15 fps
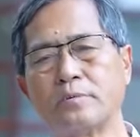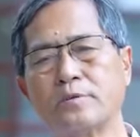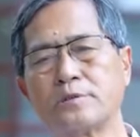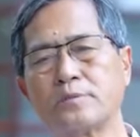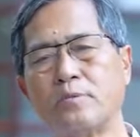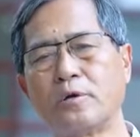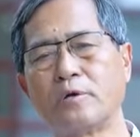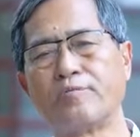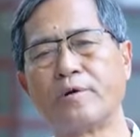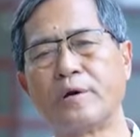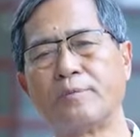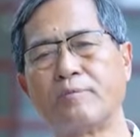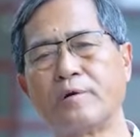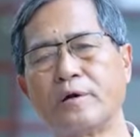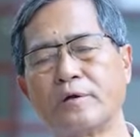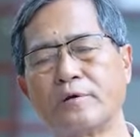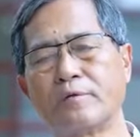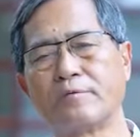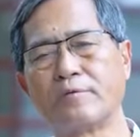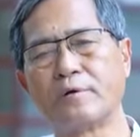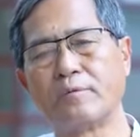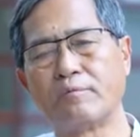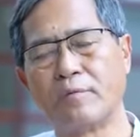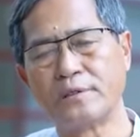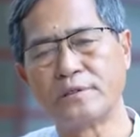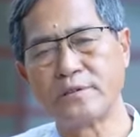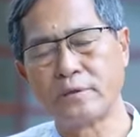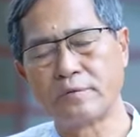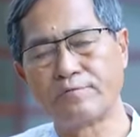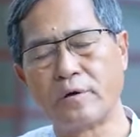small farmer,
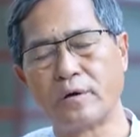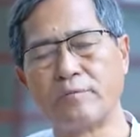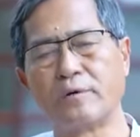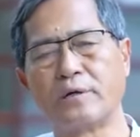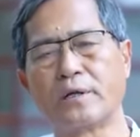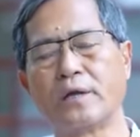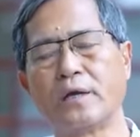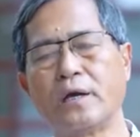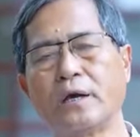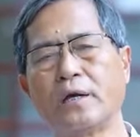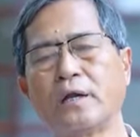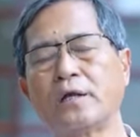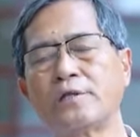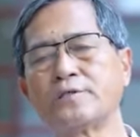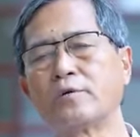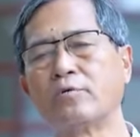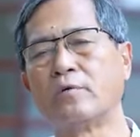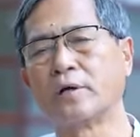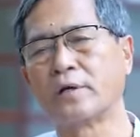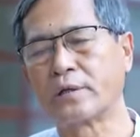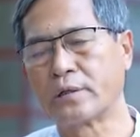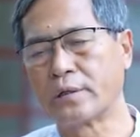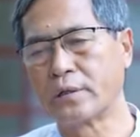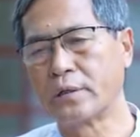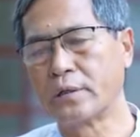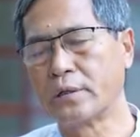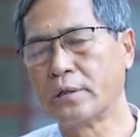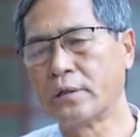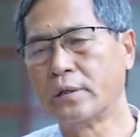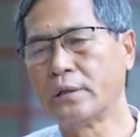marginal farmer, agriculture worker,
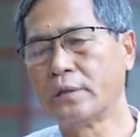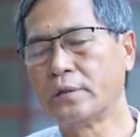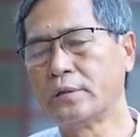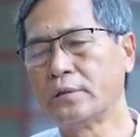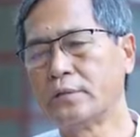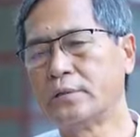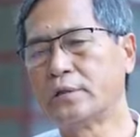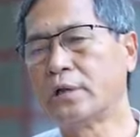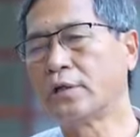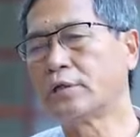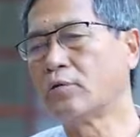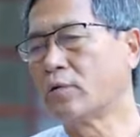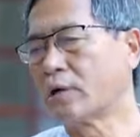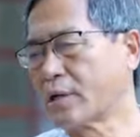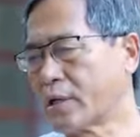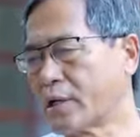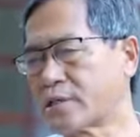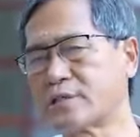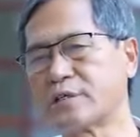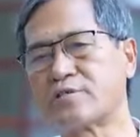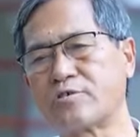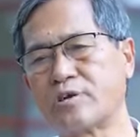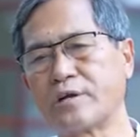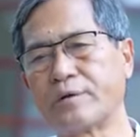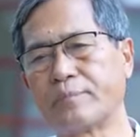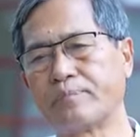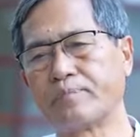tea garden worker, etc.